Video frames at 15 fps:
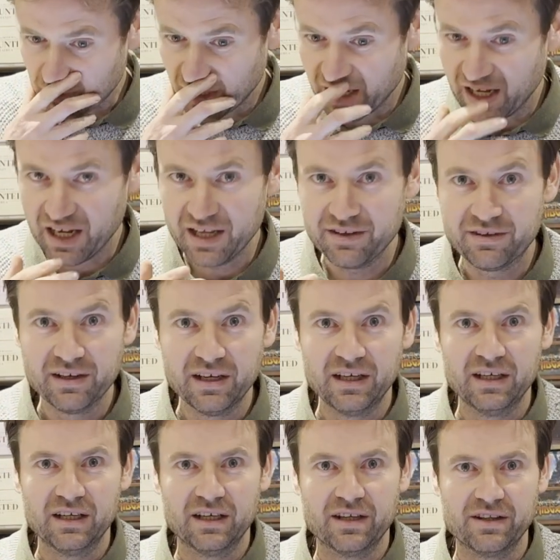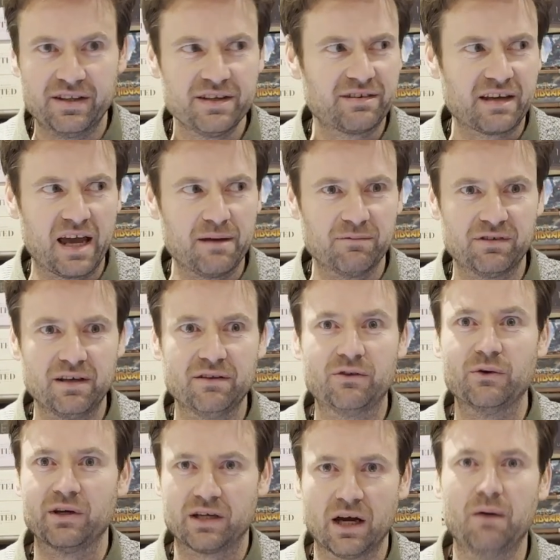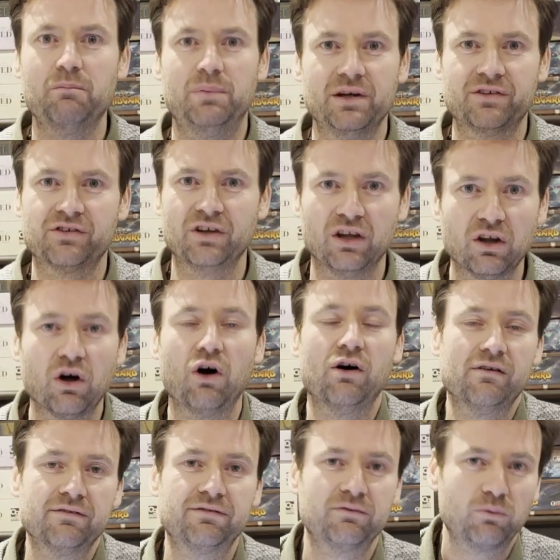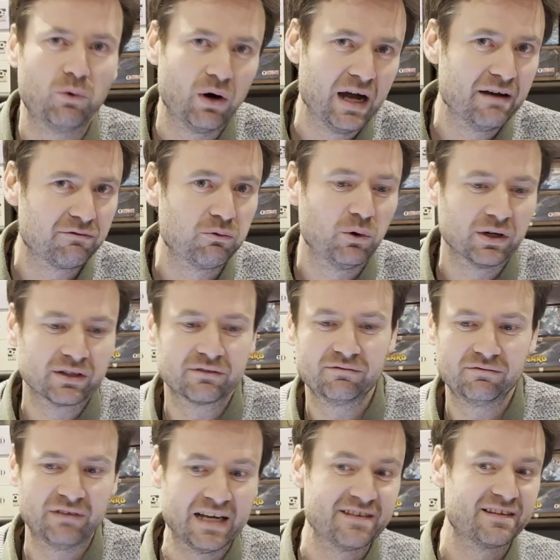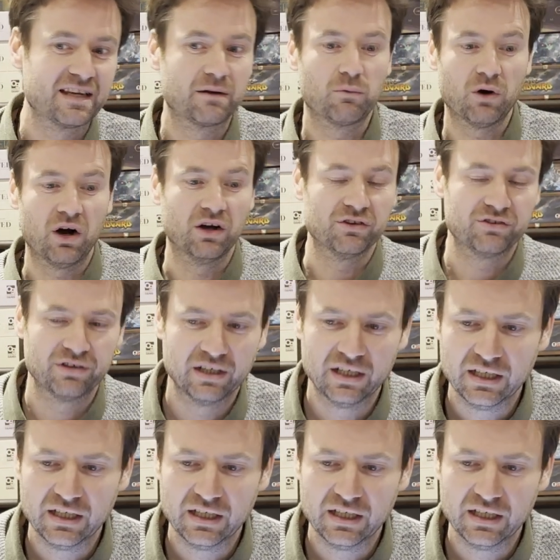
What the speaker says: and this game seemed to encompass a lot of what F1 racing was.